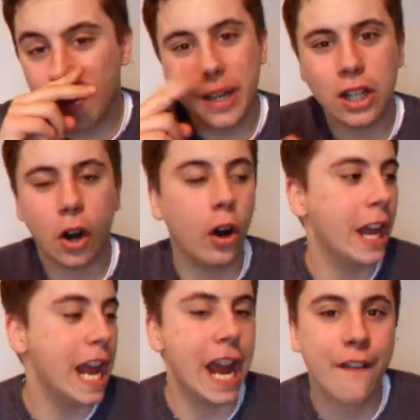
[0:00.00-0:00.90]
I mean,
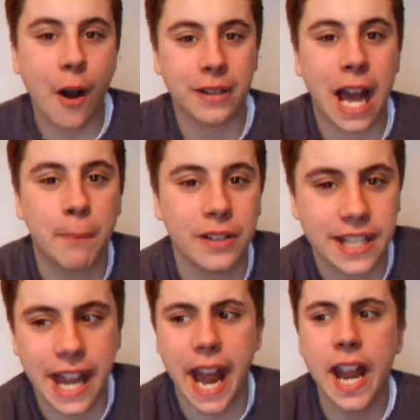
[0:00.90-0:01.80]
if that would happen
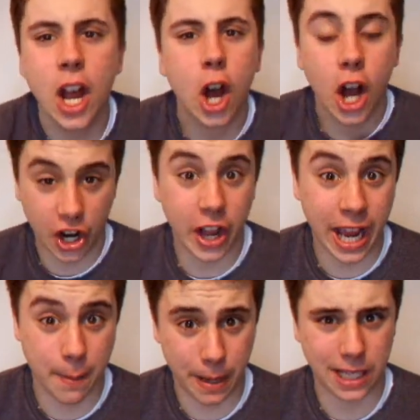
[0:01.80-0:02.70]
today, and I
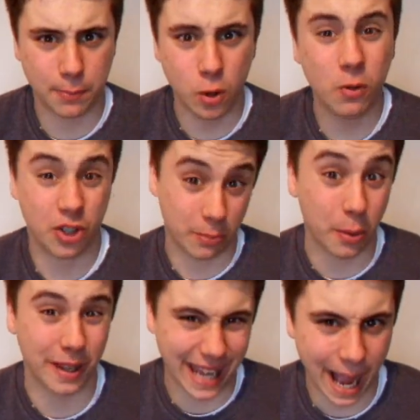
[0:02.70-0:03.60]
hit a baseball, which I
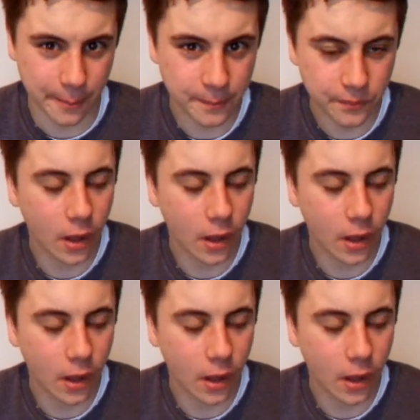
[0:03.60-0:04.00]
probably can,